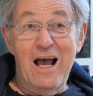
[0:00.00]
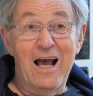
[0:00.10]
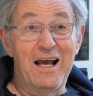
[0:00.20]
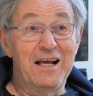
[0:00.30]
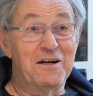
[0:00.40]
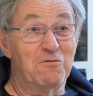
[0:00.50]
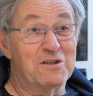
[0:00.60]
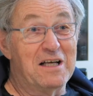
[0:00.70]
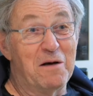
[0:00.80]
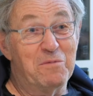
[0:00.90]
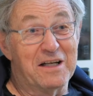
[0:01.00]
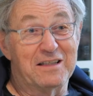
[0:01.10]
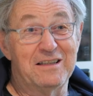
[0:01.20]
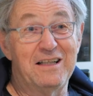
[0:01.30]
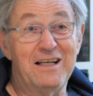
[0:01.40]
And what's happening
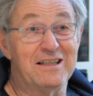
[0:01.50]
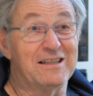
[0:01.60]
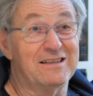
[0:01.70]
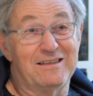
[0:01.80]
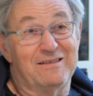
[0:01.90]
today